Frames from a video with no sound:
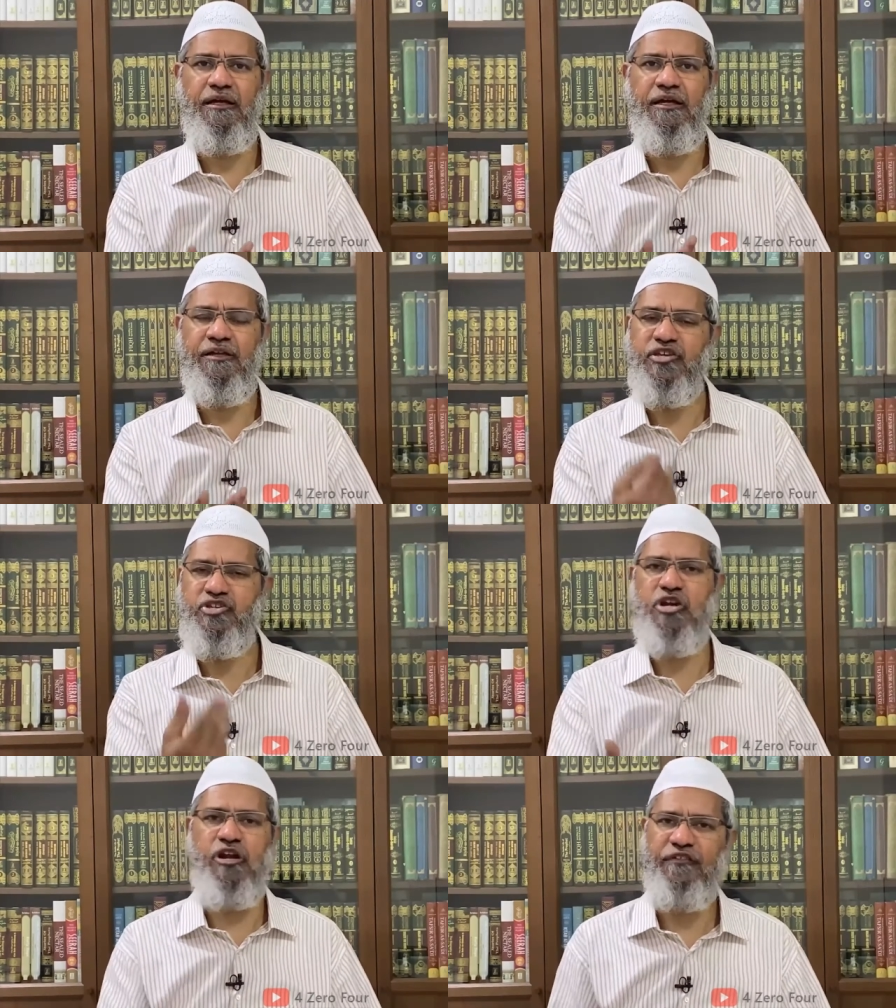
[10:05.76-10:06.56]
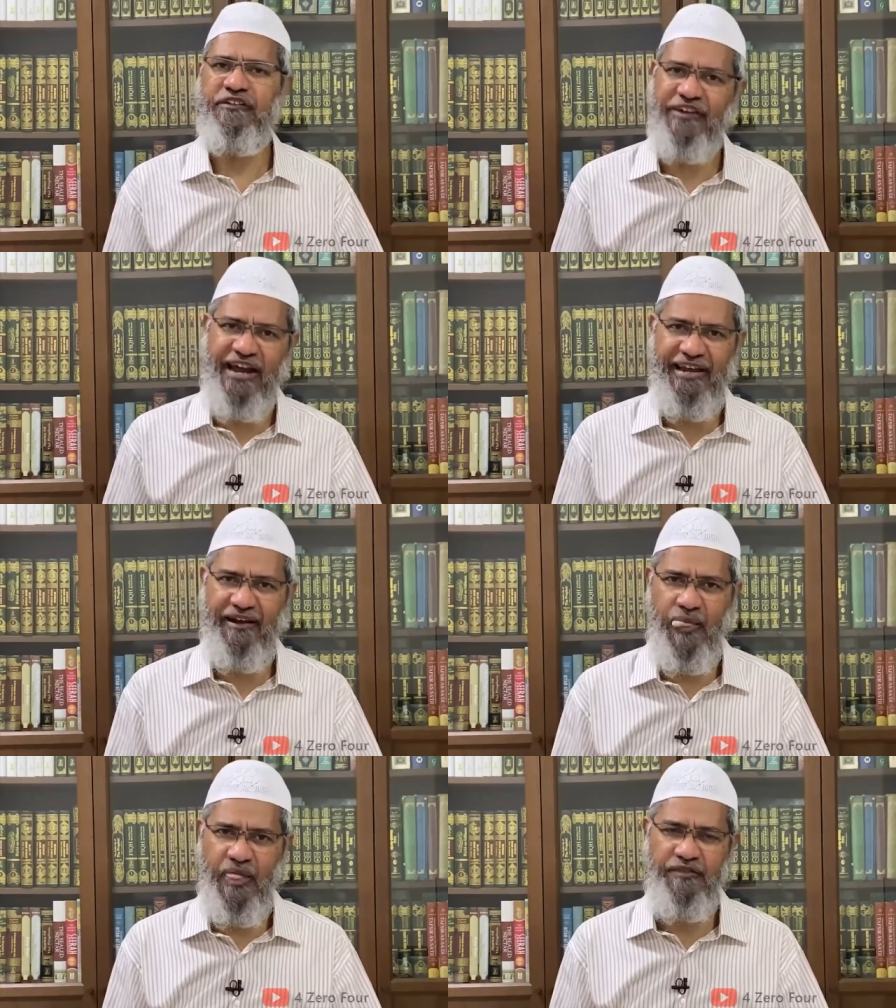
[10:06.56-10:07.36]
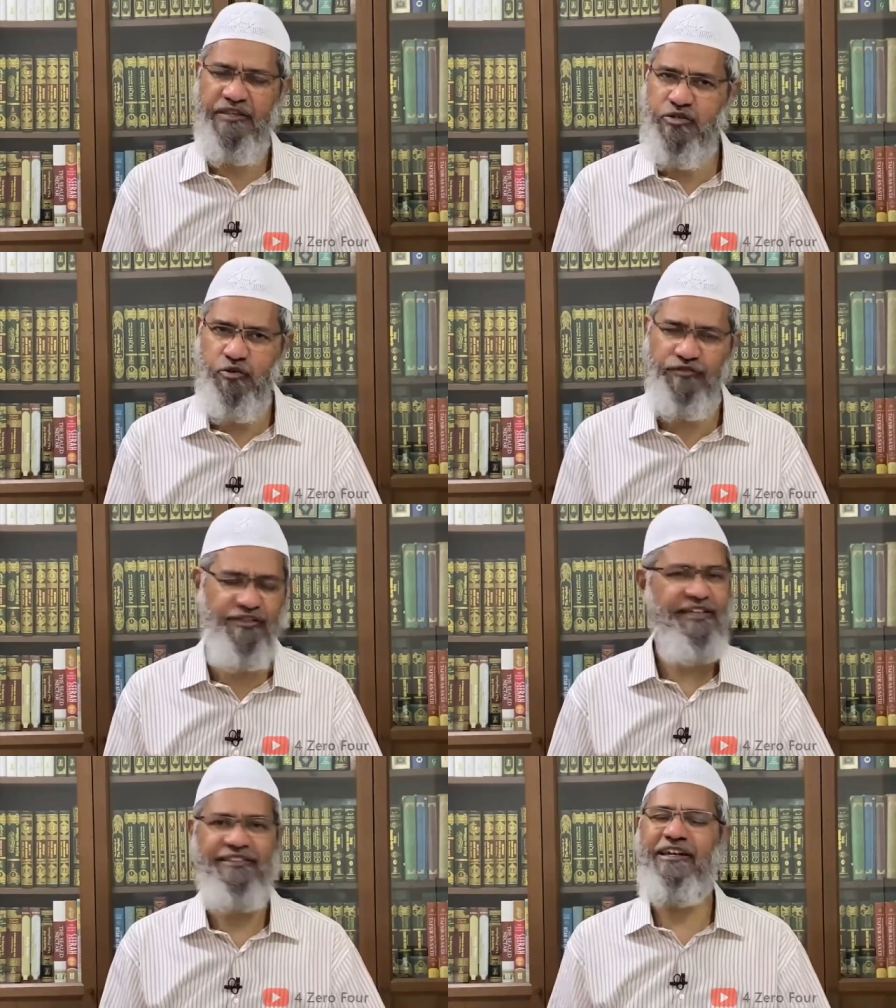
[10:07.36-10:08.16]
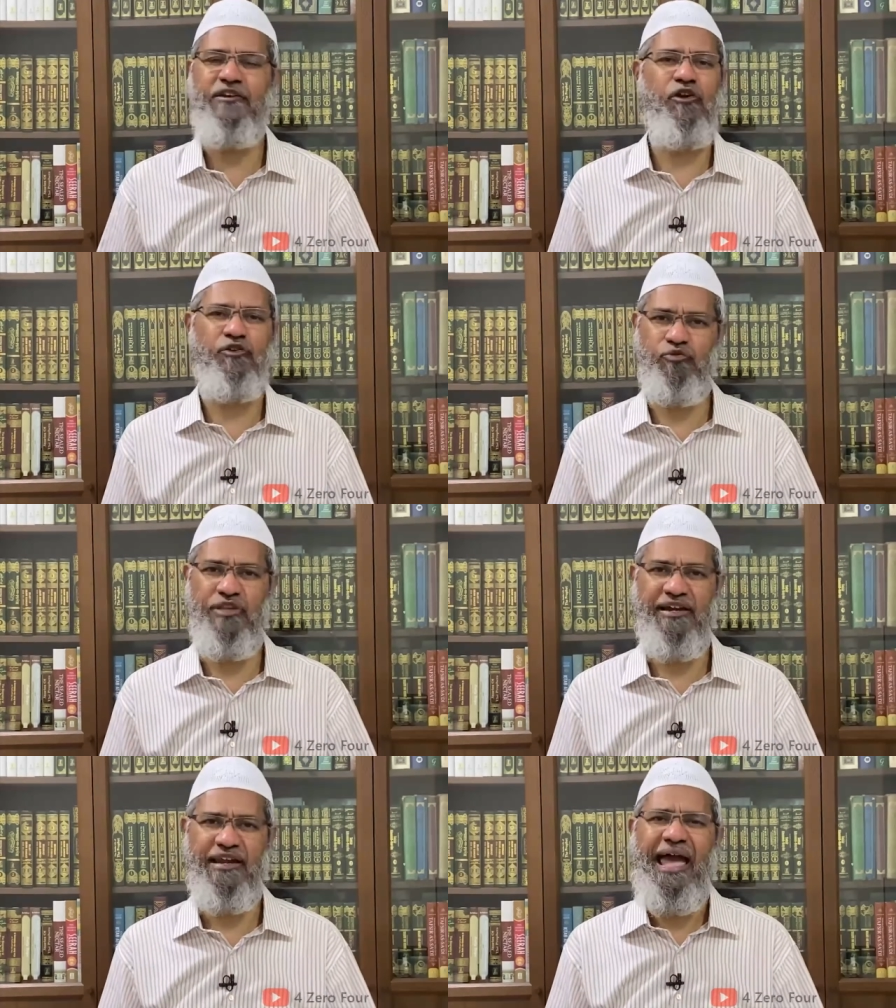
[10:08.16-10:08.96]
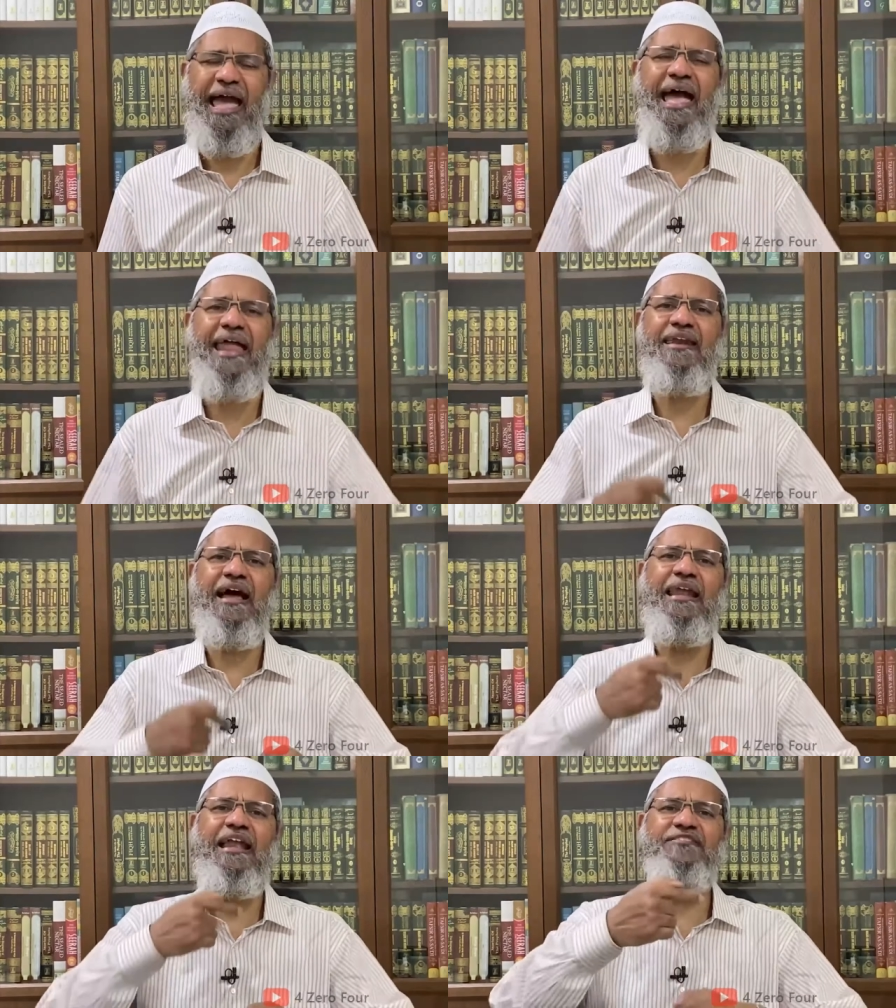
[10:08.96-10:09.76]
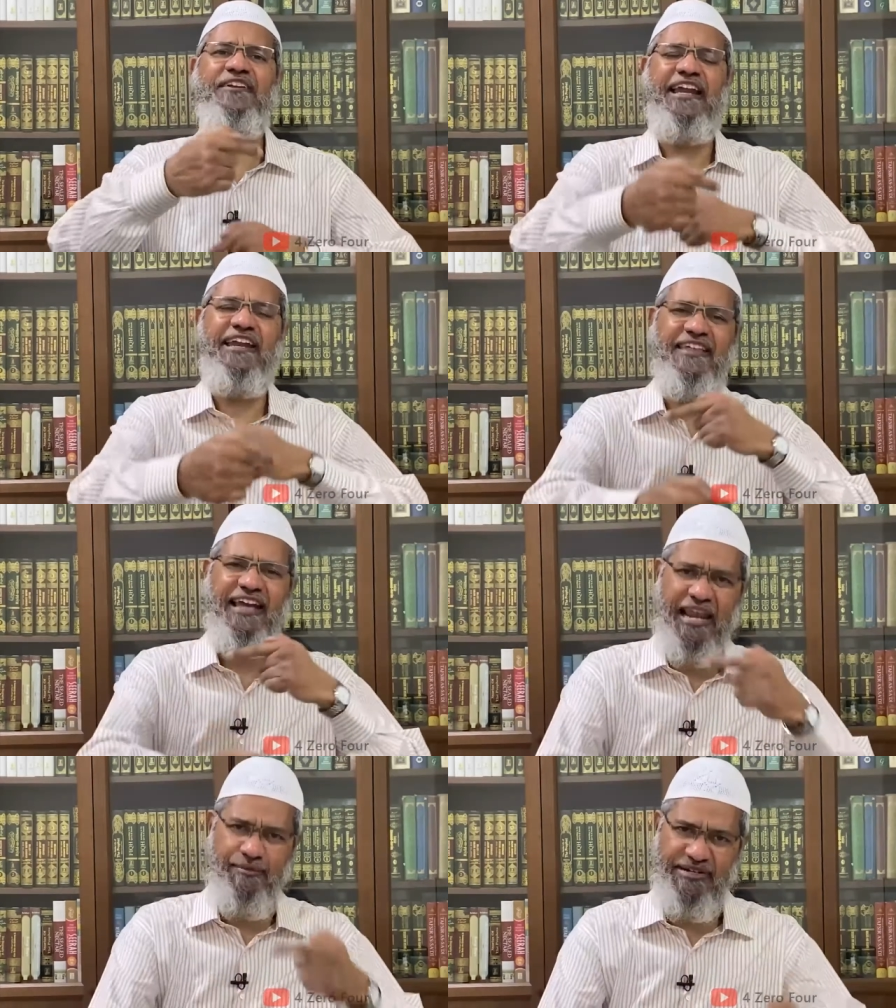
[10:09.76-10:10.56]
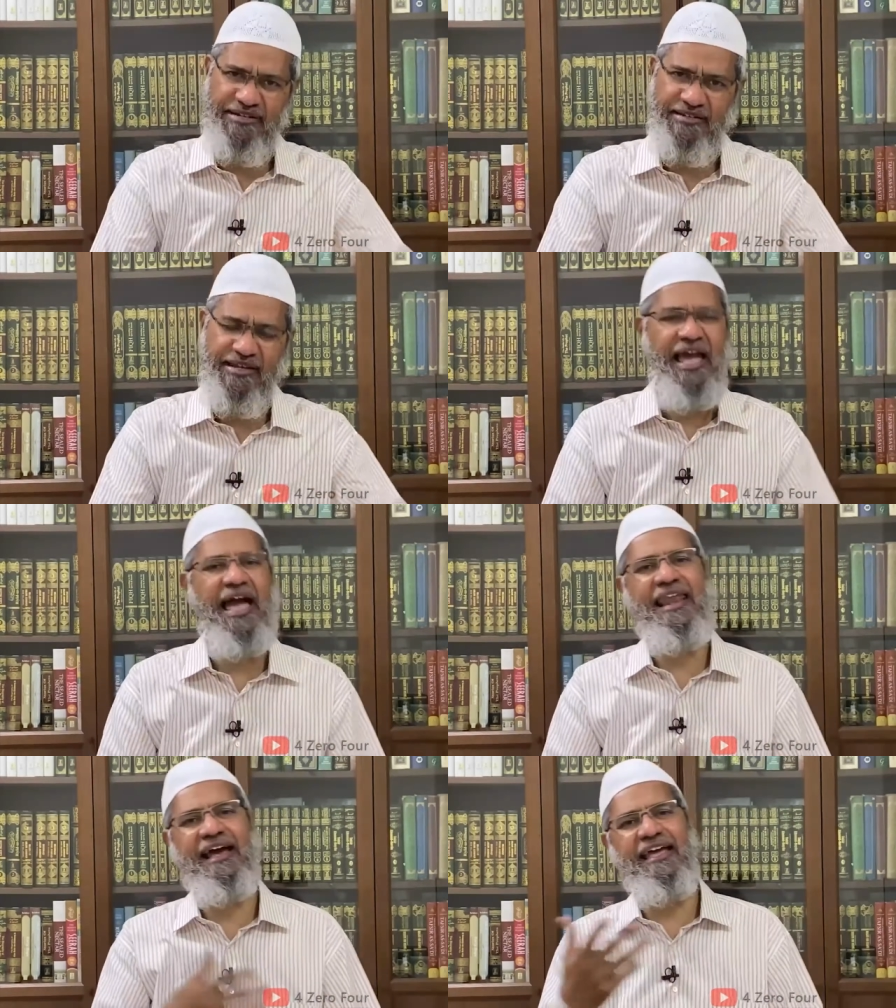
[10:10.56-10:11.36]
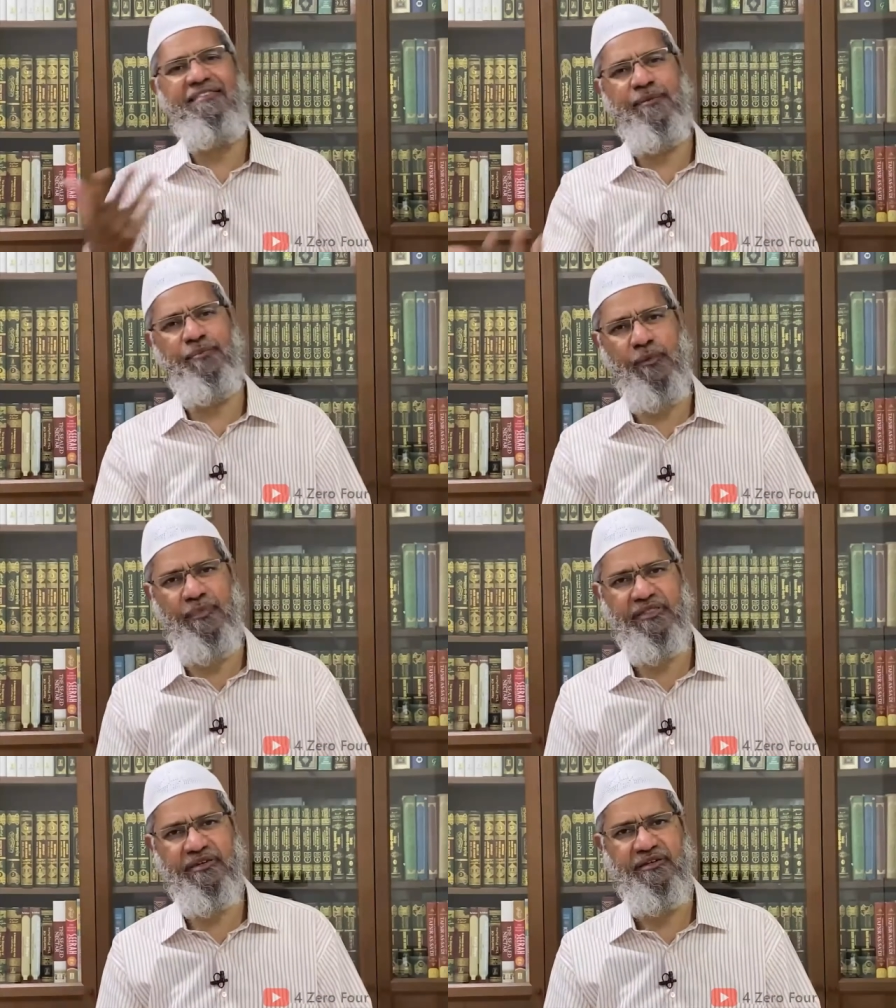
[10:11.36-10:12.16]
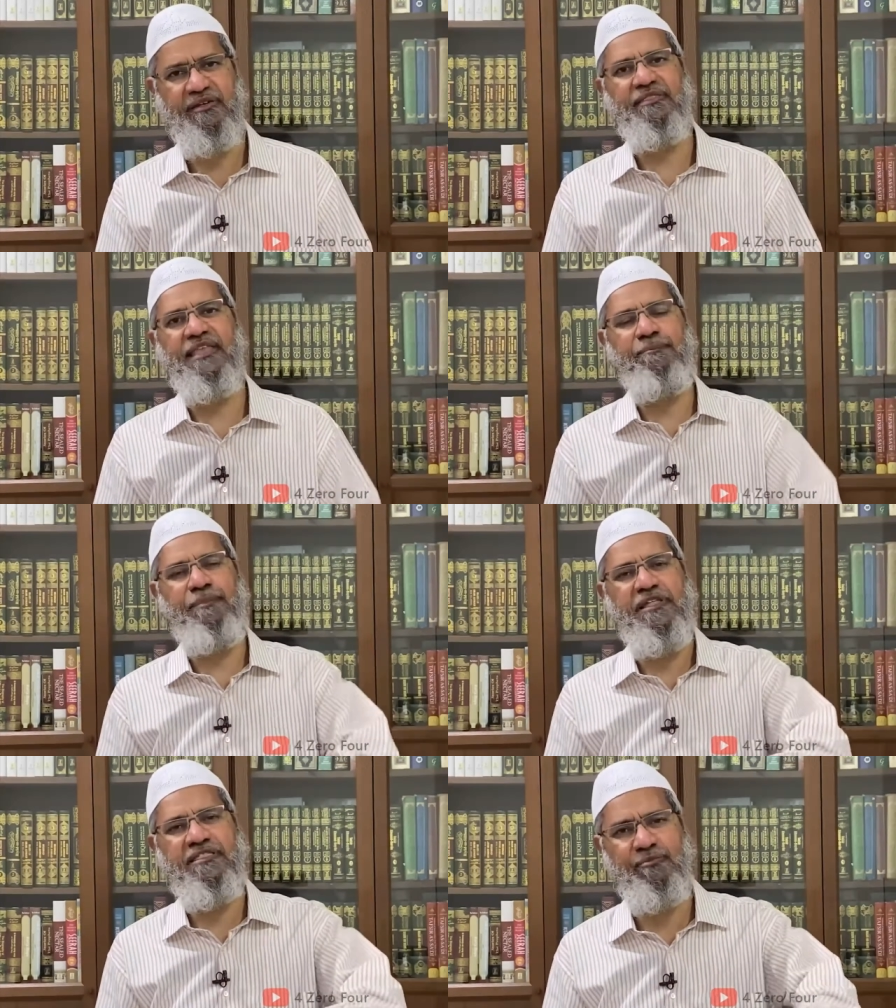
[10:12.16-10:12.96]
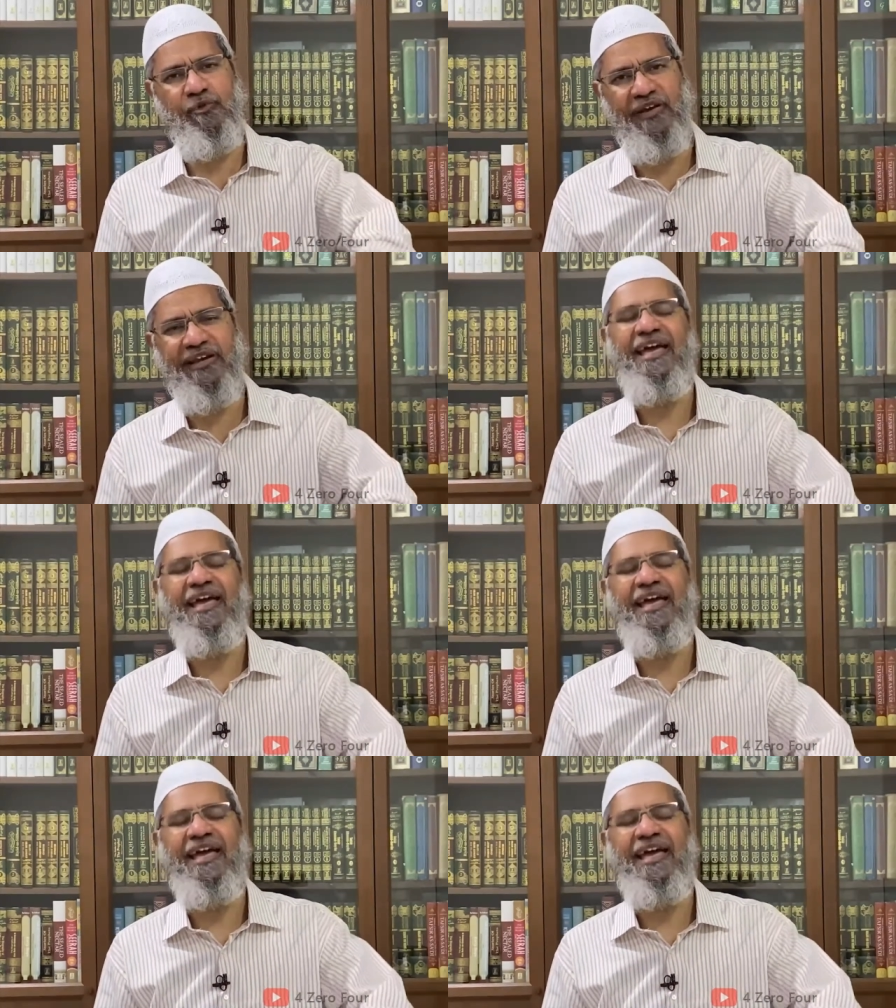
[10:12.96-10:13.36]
the children of Israel, the Jews, they did not do that. And Allah sent another calamity. And again they promised that please remove it.